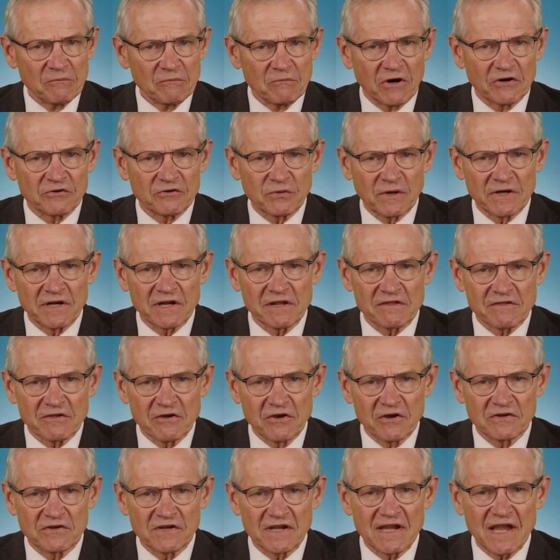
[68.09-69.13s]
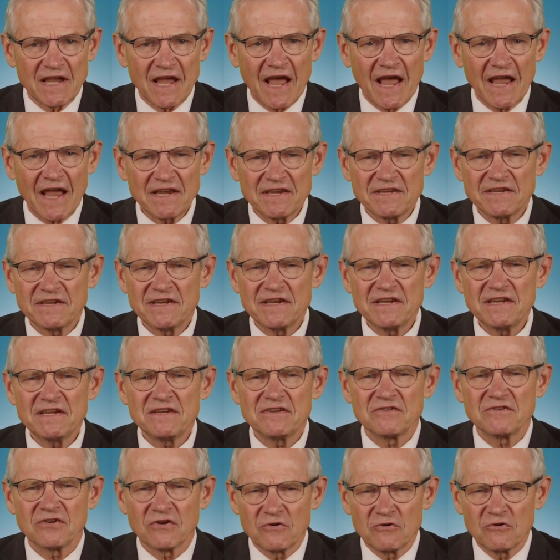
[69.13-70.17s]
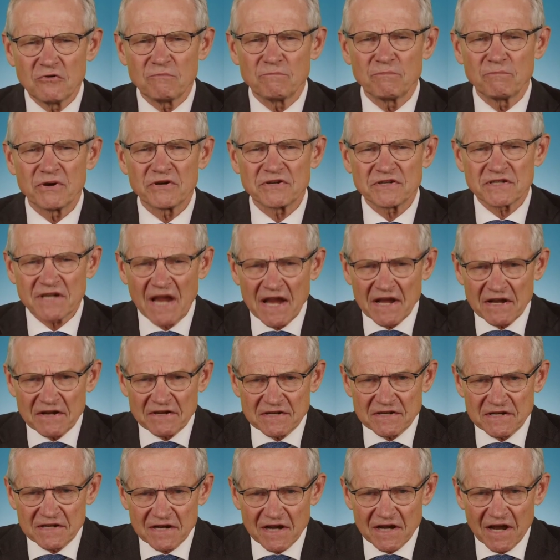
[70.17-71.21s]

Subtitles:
By 2030, 82%